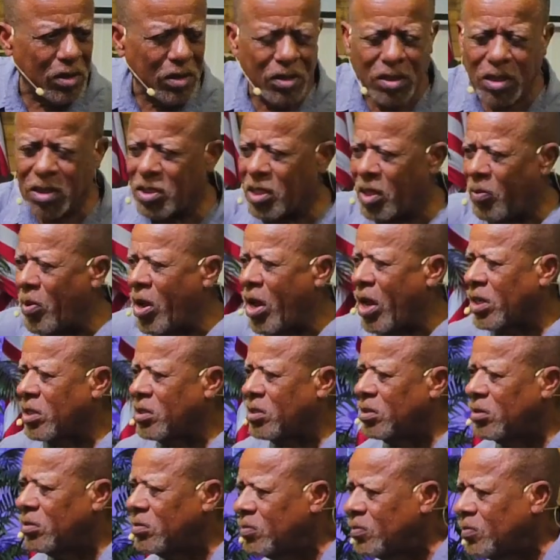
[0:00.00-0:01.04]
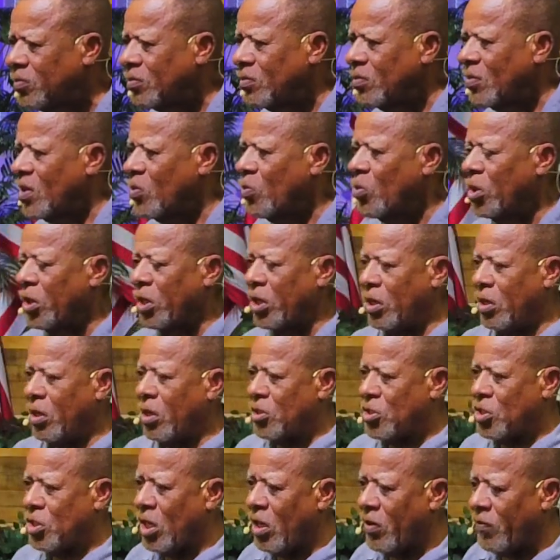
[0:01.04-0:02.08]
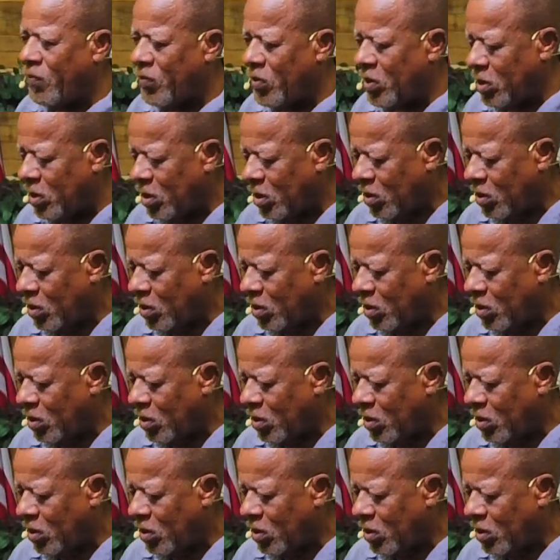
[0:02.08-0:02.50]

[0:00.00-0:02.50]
TJ Maxx. We're getting our stuff, and